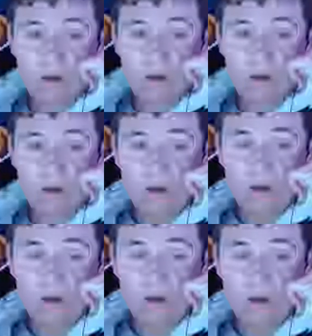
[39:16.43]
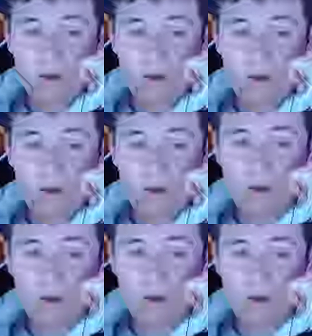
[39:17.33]
And so now it seems
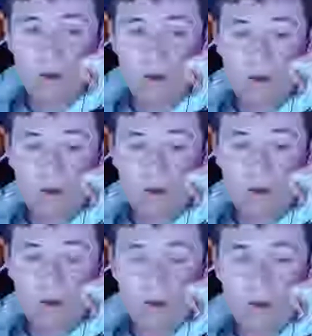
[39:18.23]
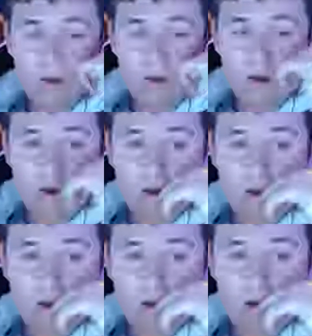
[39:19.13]
like it removed all the material off the
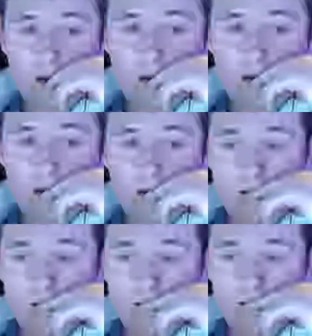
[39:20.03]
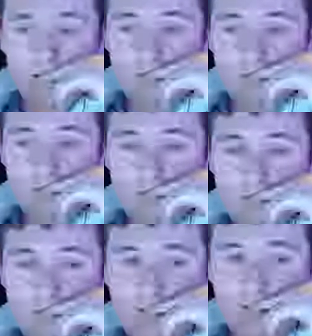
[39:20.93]
workpiece, so I like that. What I don't
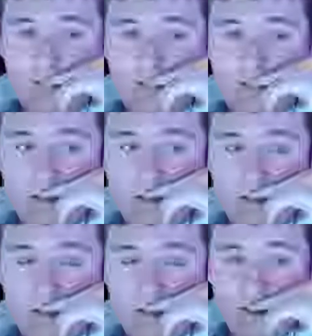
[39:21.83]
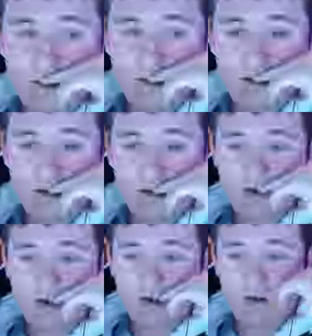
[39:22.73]
like, if I come to my,
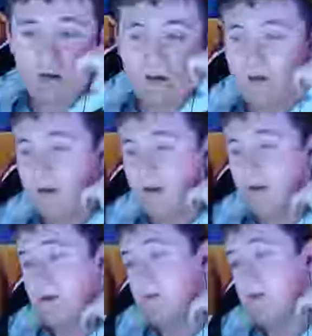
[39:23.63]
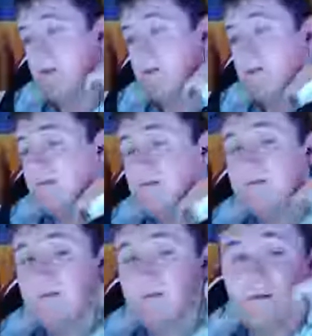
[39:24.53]
let's go to the
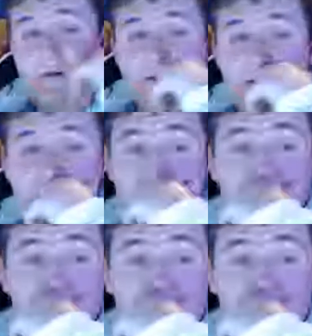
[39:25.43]
left view here.